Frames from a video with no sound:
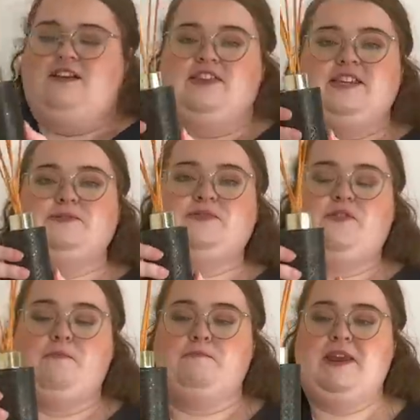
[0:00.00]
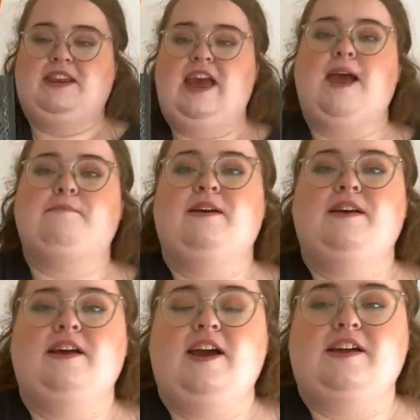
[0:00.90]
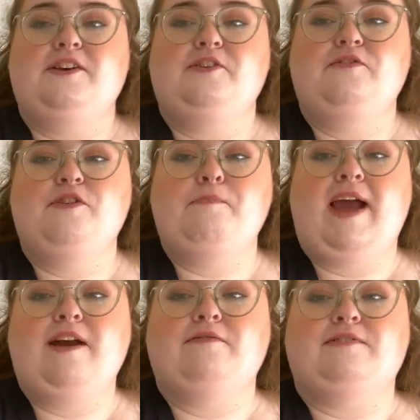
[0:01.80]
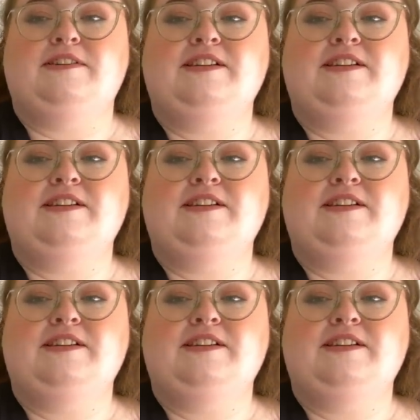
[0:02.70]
This was from B&M. I got it for £1.